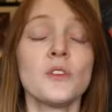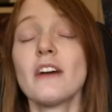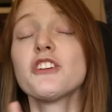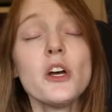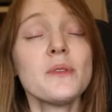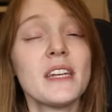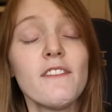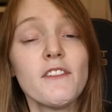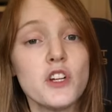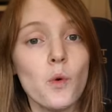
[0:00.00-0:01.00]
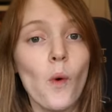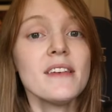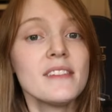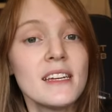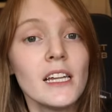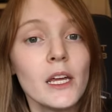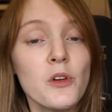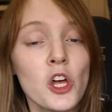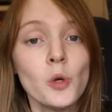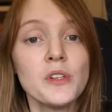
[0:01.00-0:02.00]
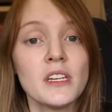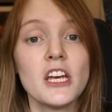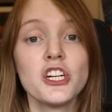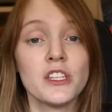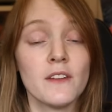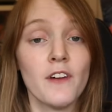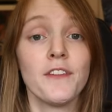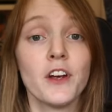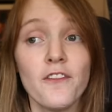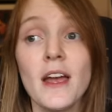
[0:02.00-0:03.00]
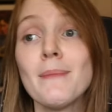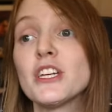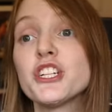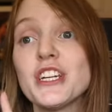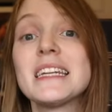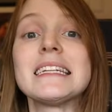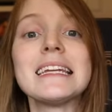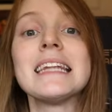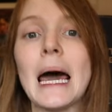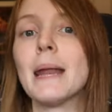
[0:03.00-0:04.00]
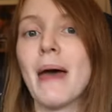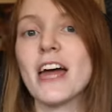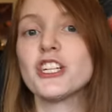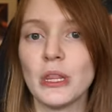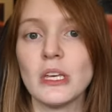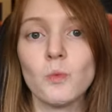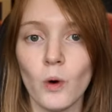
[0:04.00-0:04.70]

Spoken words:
So now she knows that even if she was dealing with hallucinations involving her family, she did not imagine this